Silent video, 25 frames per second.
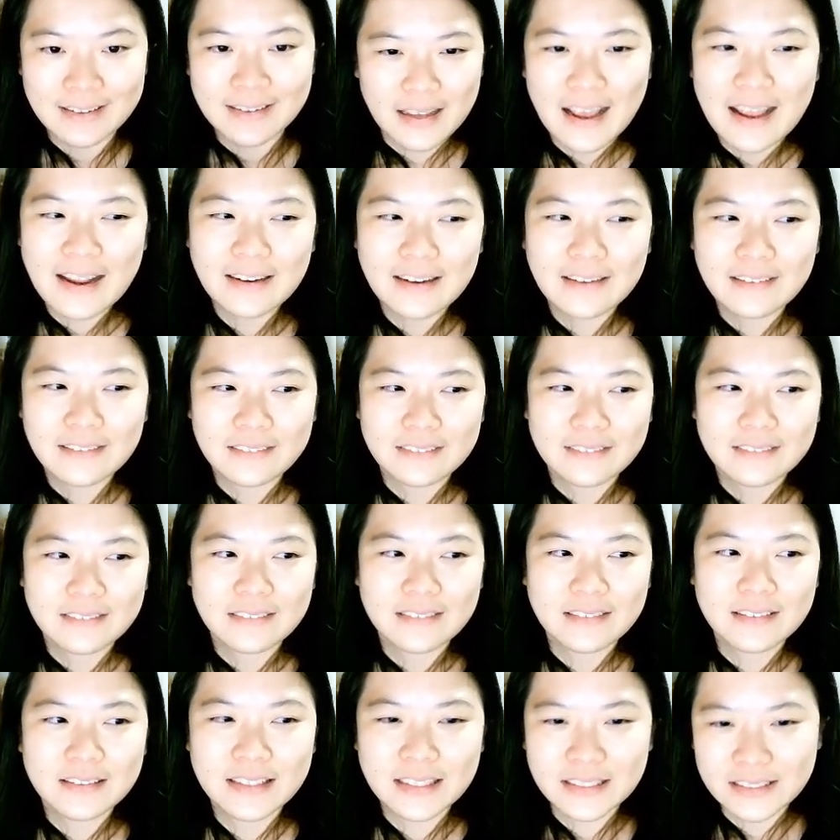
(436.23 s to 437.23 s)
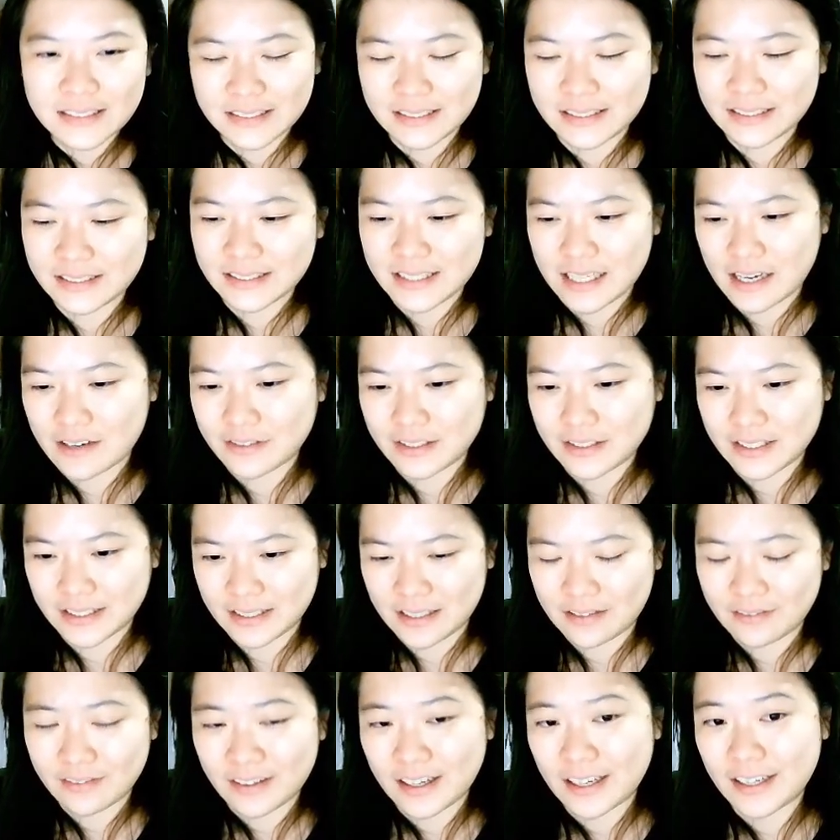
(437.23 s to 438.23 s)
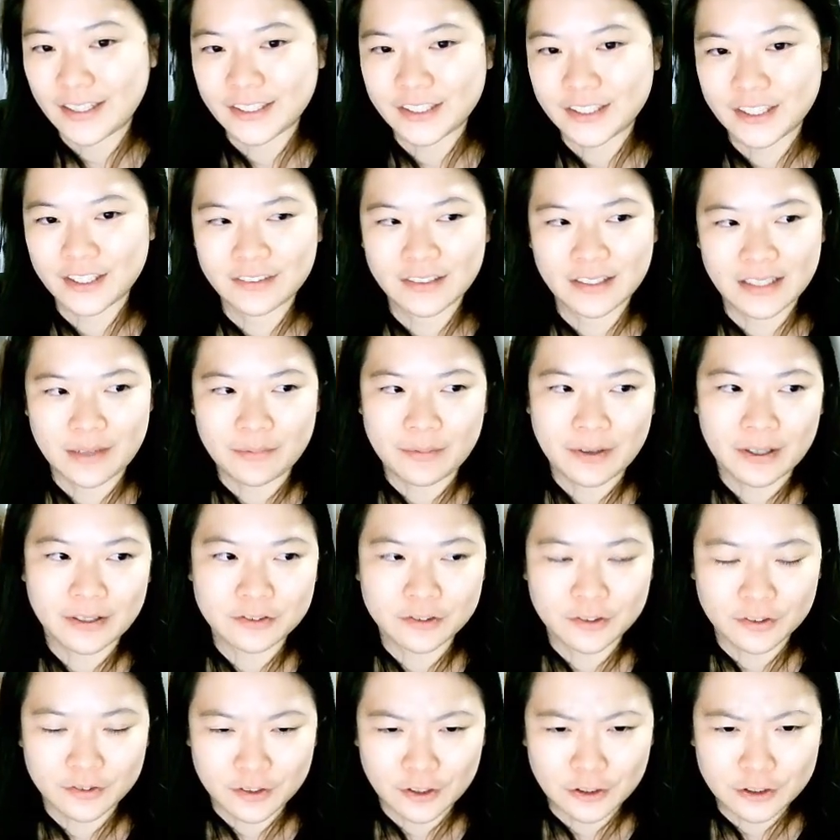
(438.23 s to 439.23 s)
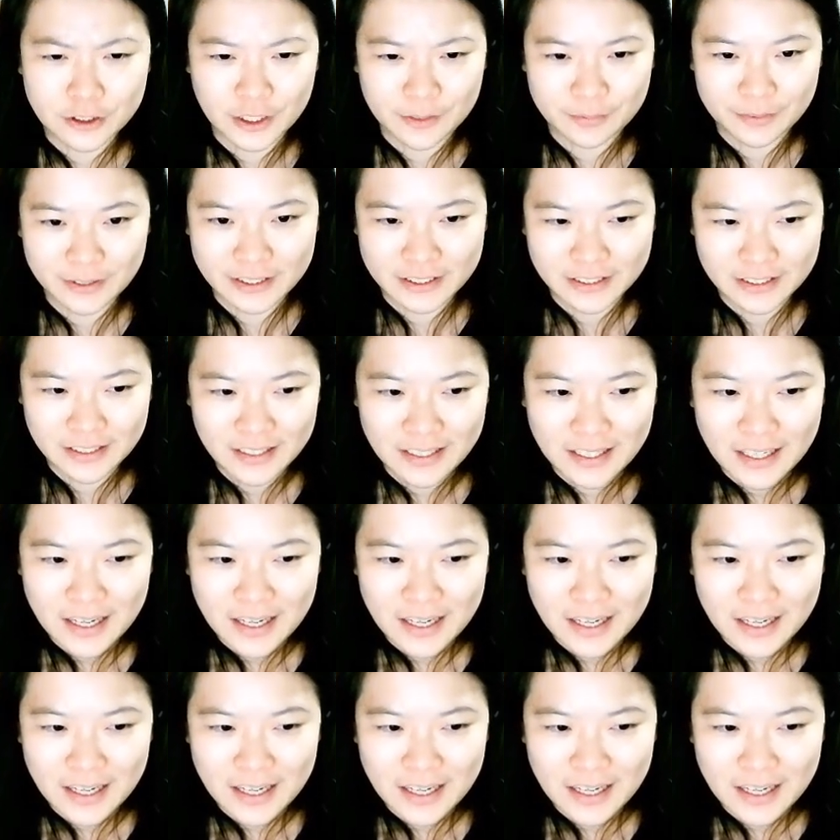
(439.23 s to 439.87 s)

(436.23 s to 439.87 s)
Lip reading: And this in itself is a violation of the number 1 rule of contract breach.